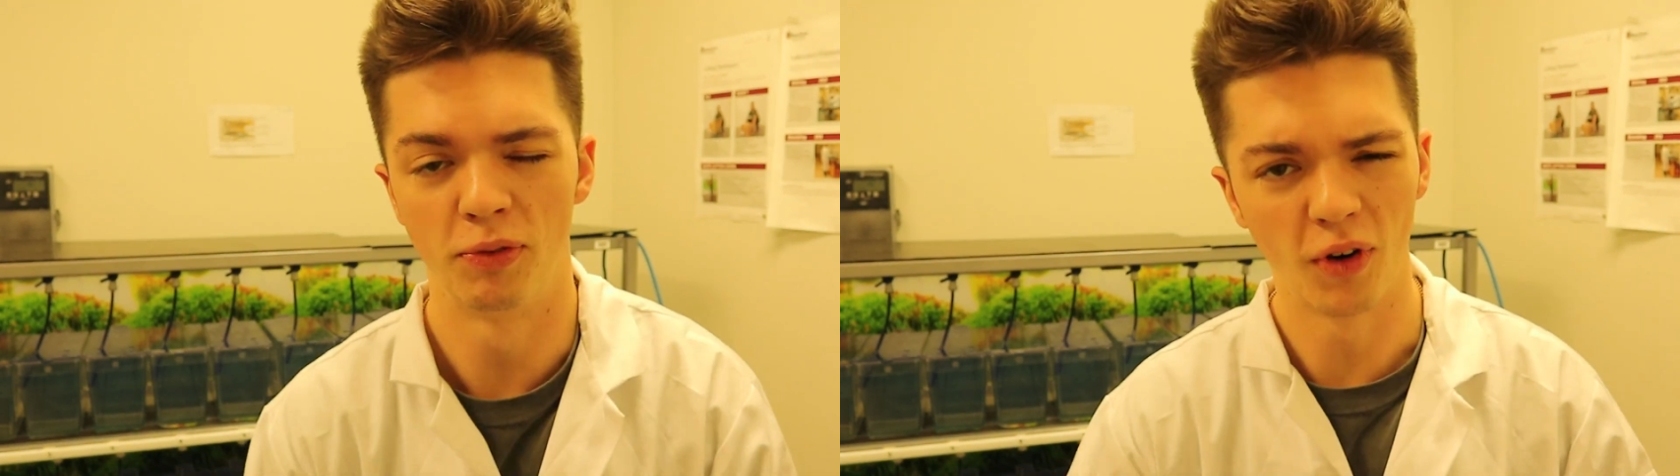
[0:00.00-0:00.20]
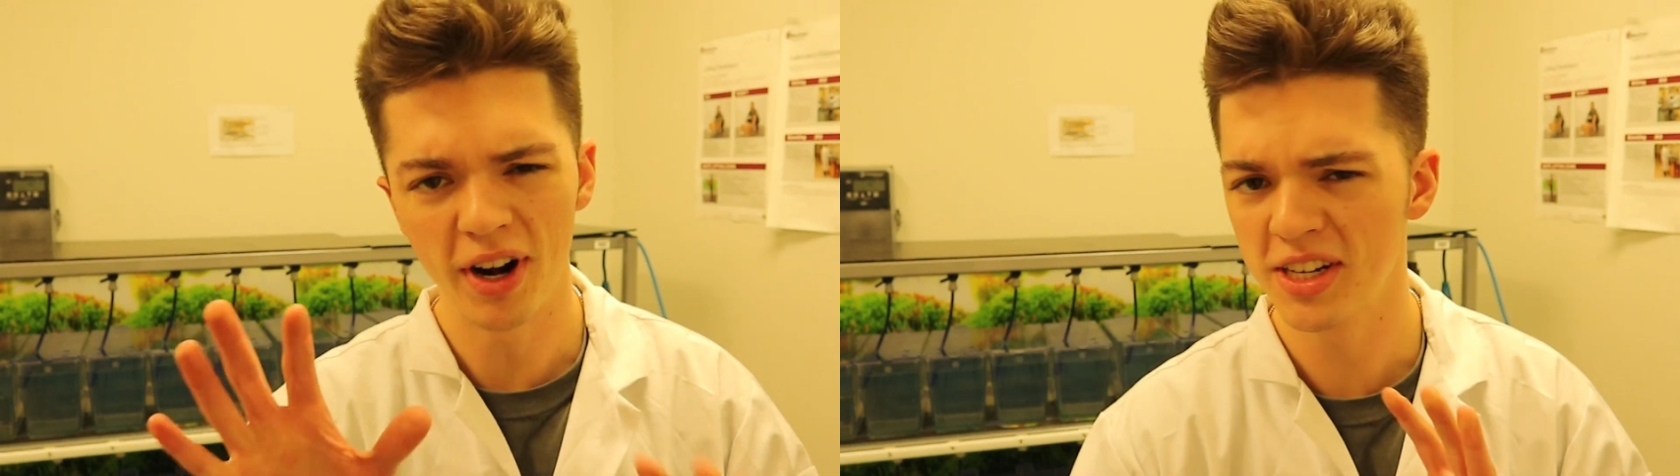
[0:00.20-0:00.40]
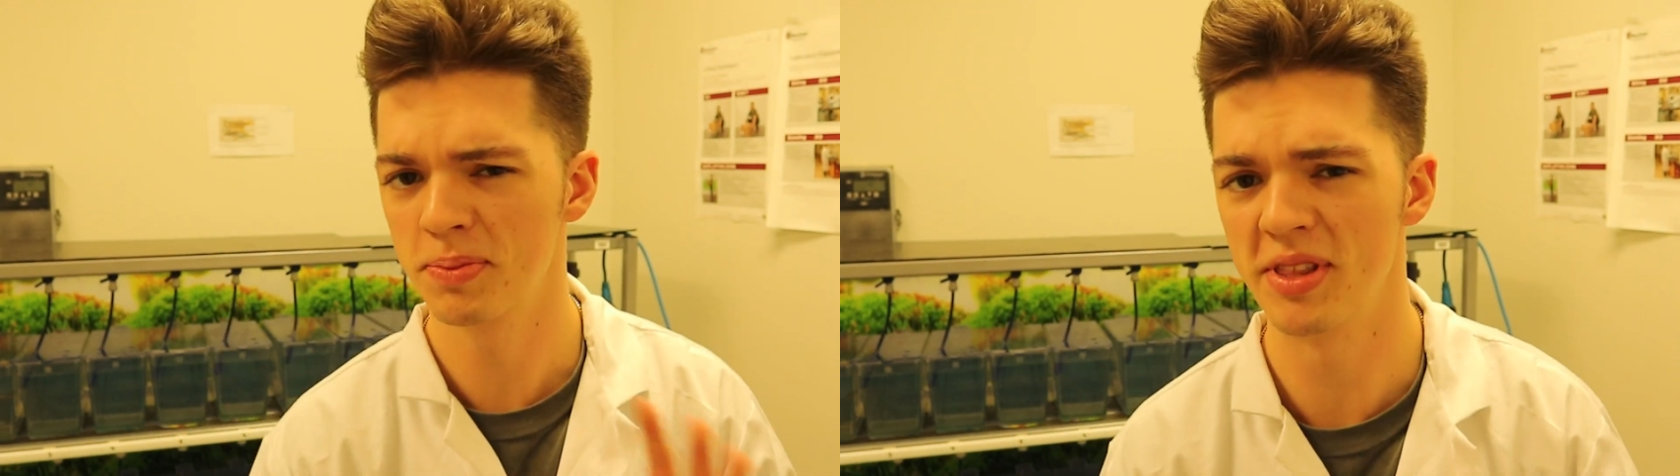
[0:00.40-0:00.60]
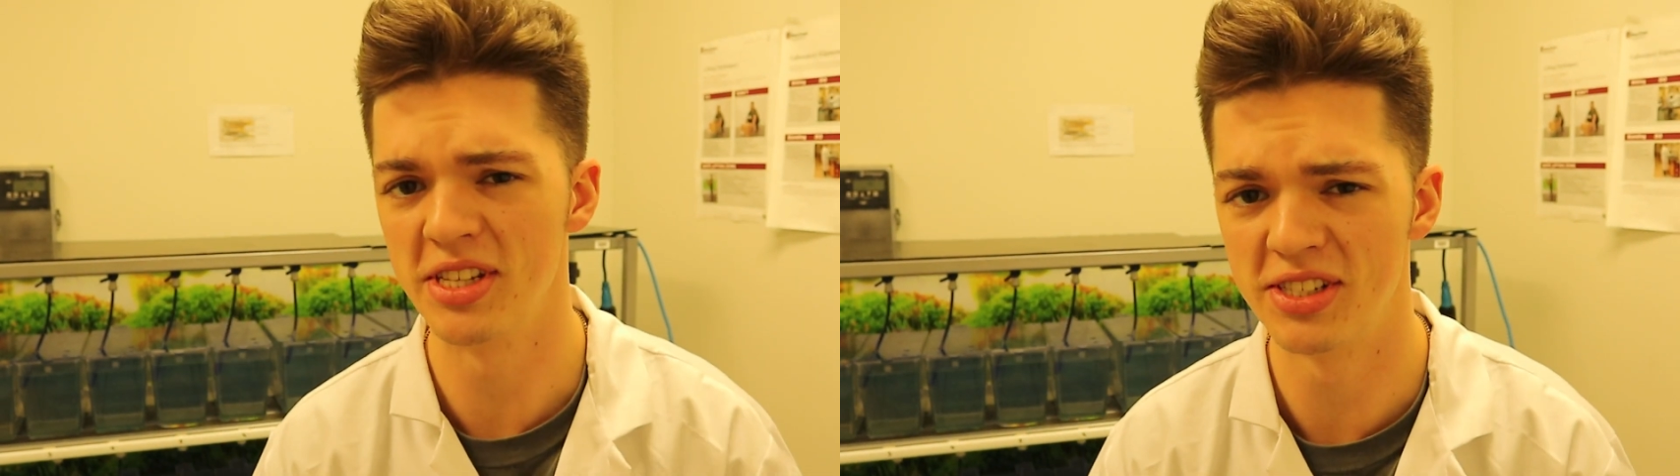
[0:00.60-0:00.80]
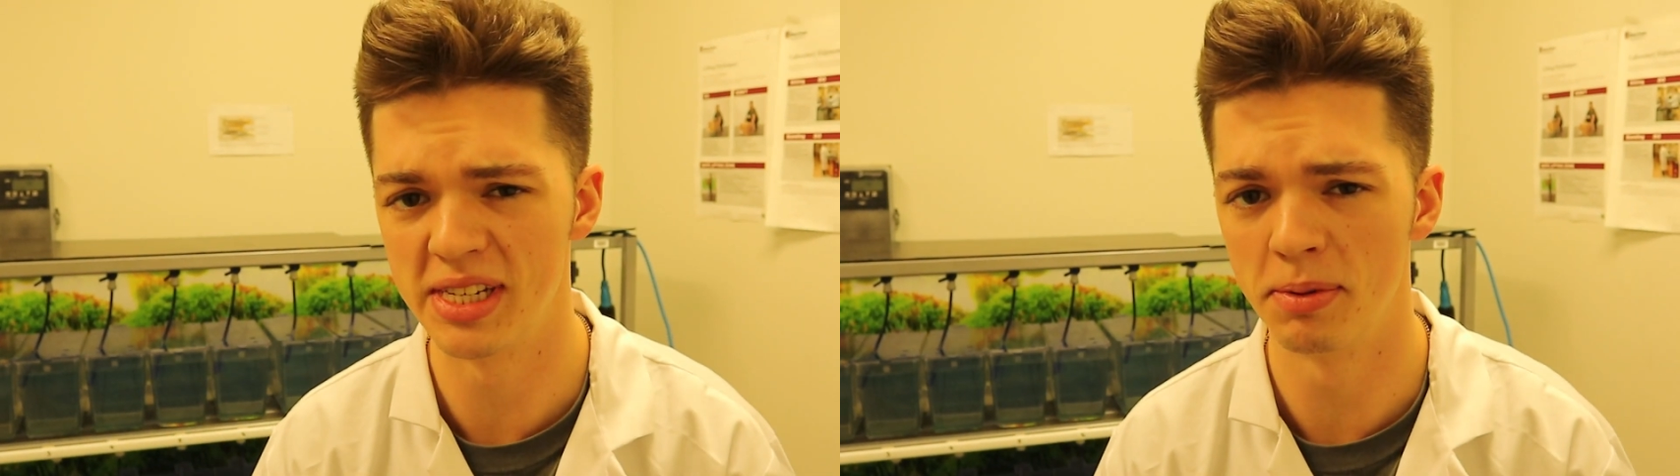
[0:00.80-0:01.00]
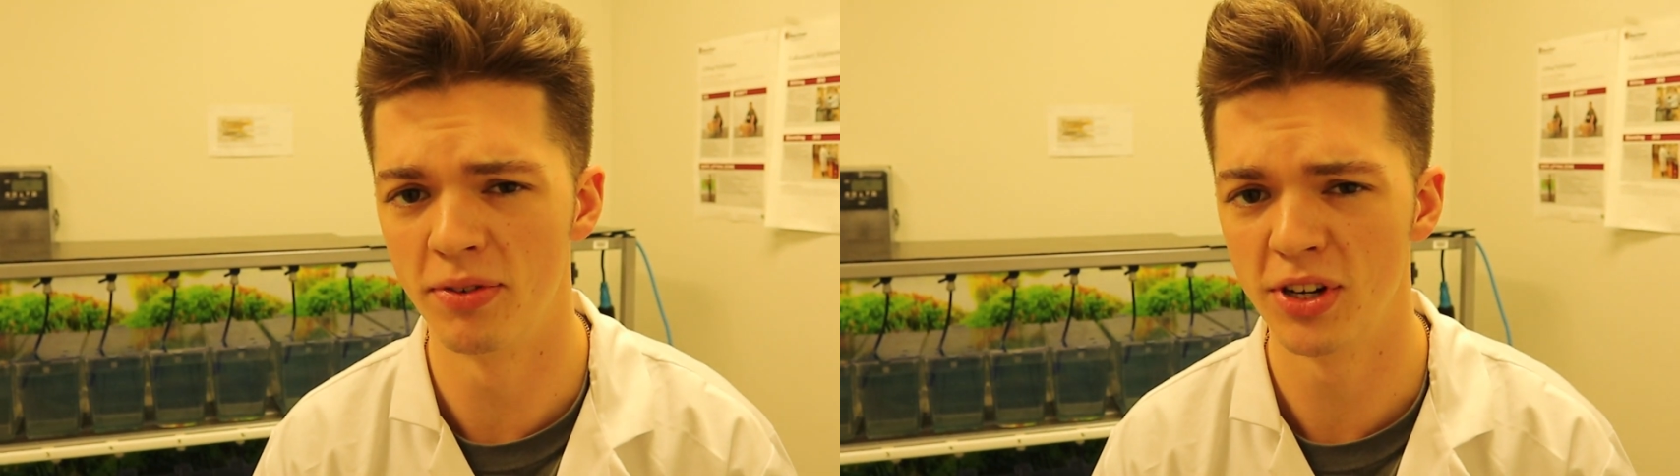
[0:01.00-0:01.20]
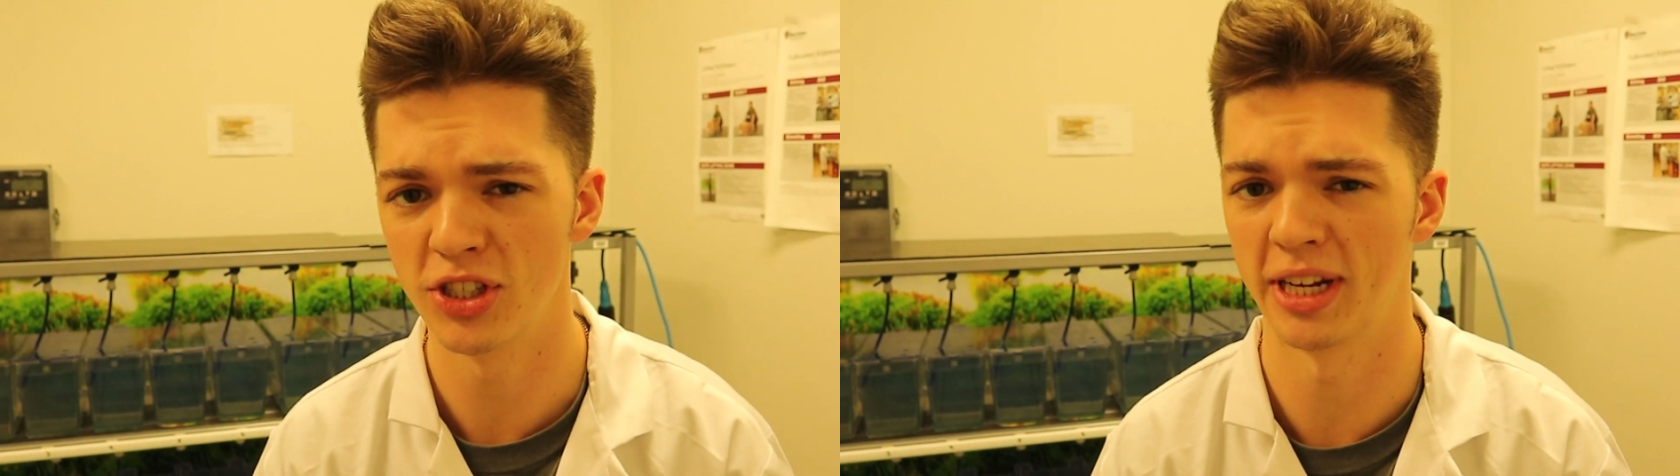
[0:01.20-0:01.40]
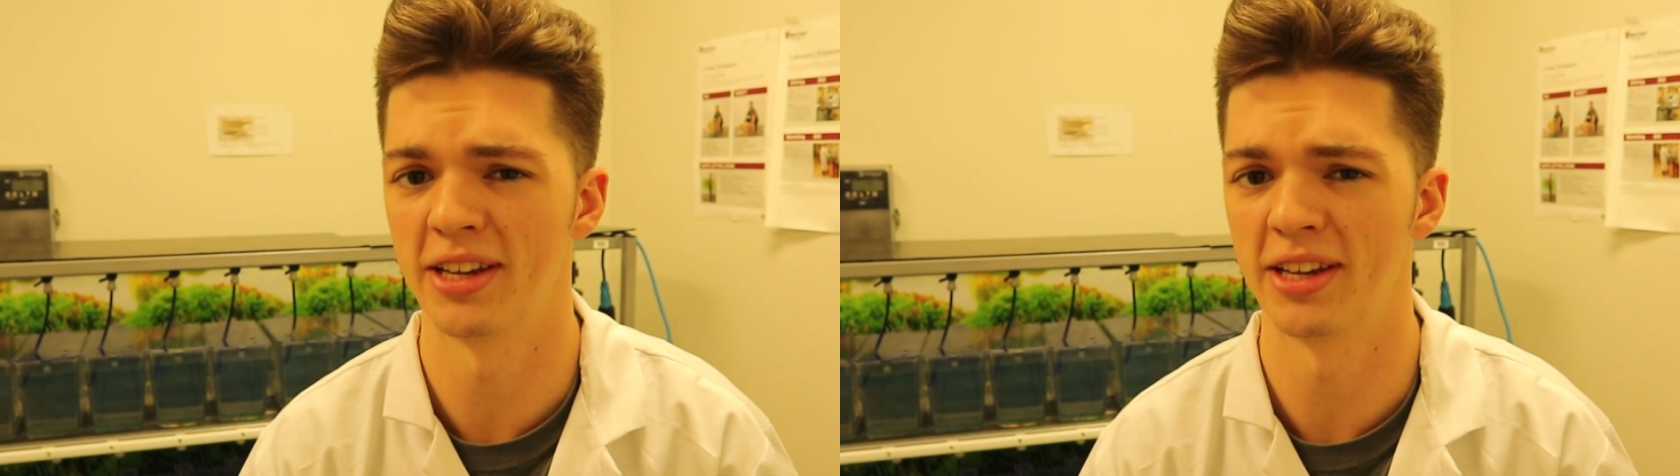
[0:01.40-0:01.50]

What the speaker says: Before I explain the zebrafish,